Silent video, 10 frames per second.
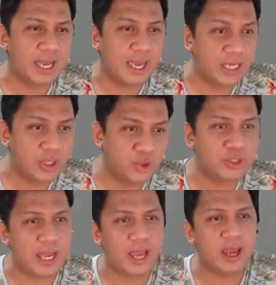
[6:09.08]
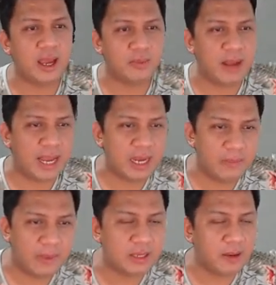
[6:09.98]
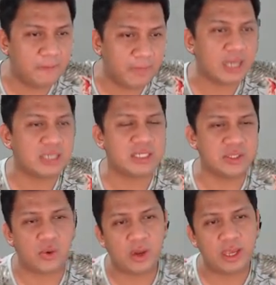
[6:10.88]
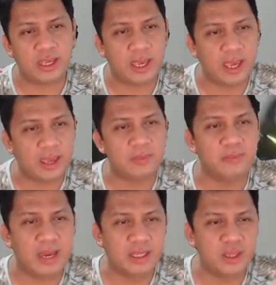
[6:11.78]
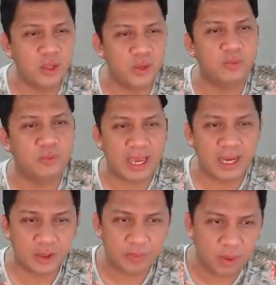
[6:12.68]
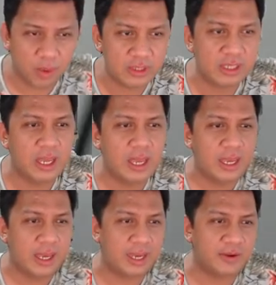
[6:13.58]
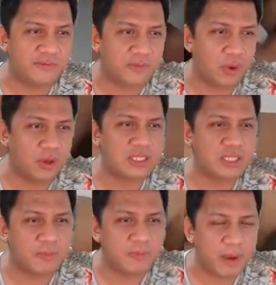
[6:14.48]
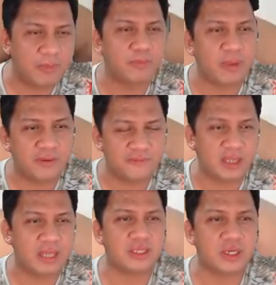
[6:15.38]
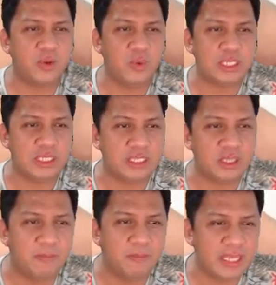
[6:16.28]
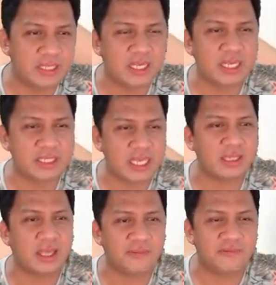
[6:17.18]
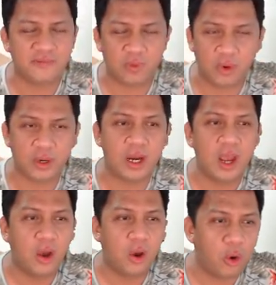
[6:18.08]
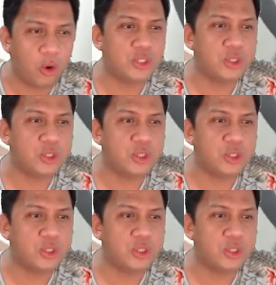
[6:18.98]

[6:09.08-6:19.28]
ay yun na ang mga laman ng box. So, I have my new microphone and of course, the pop filter, which is the basic setup for audio